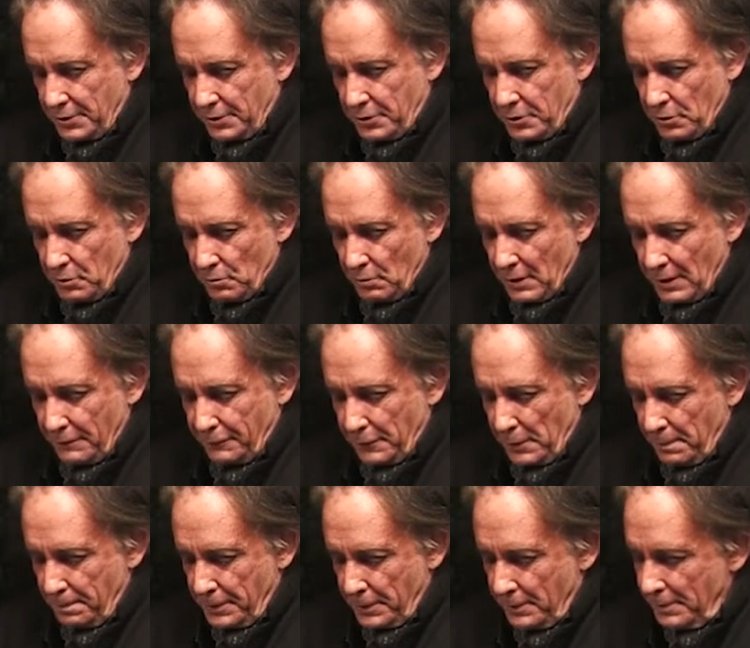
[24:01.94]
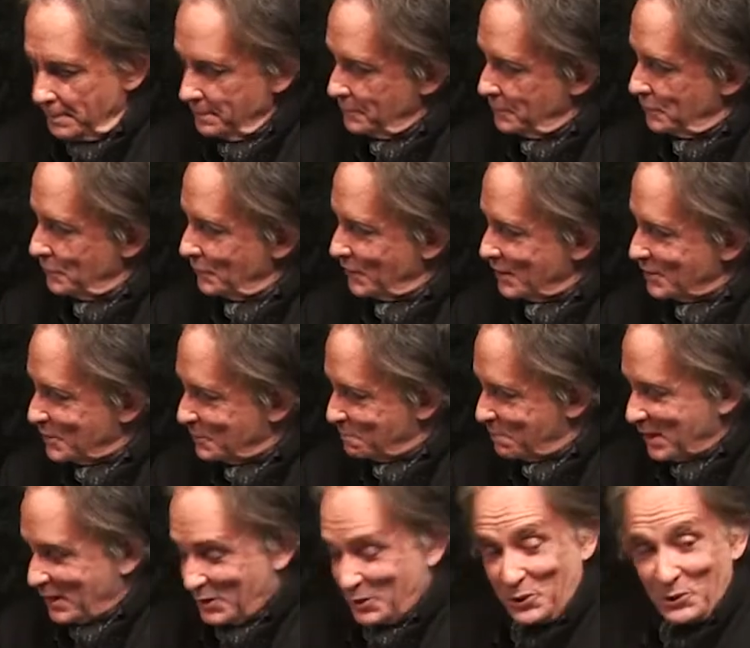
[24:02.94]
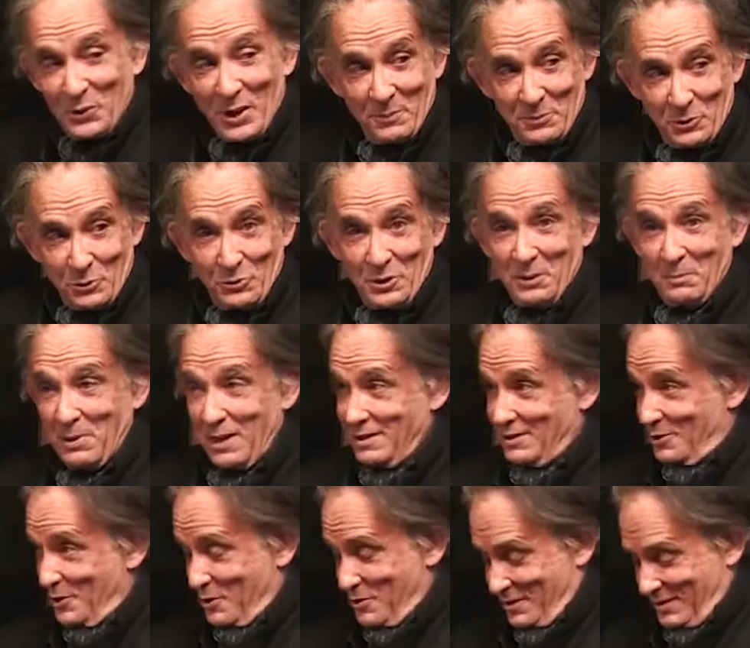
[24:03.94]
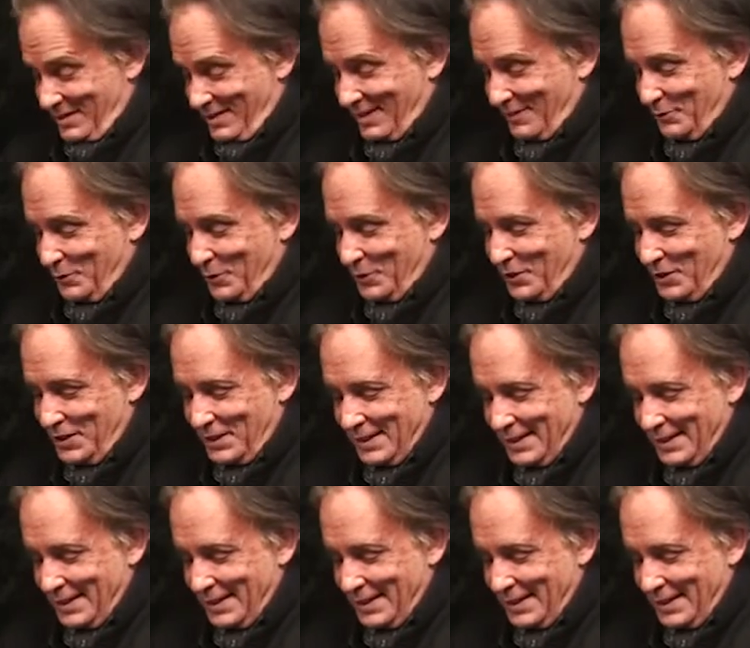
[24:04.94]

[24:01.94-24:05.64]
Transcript: Do you love her poems? Do they speak to you? I'm talking about Dorothy, oh, of course.